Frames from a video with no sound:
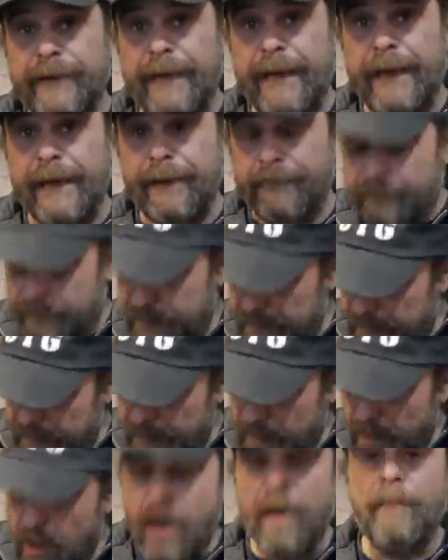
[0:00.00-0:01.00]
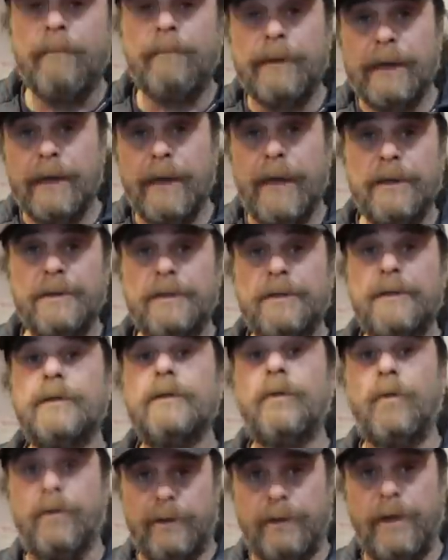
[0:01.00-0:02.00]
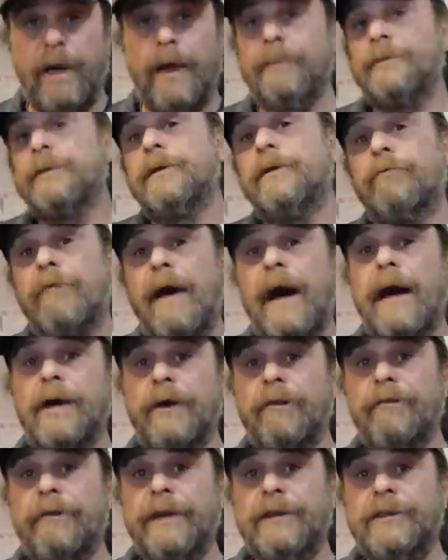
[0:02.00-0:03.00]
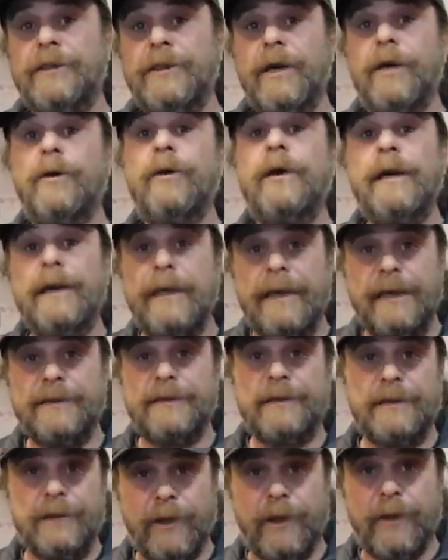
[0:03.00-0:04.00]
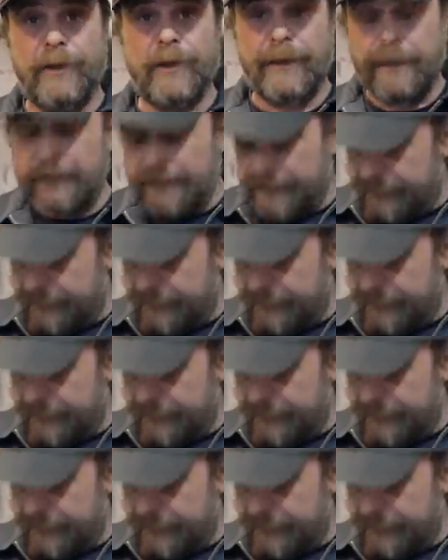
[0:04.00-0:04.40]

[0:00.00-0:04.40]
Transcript: the cam plus or times the rocker ratio is the total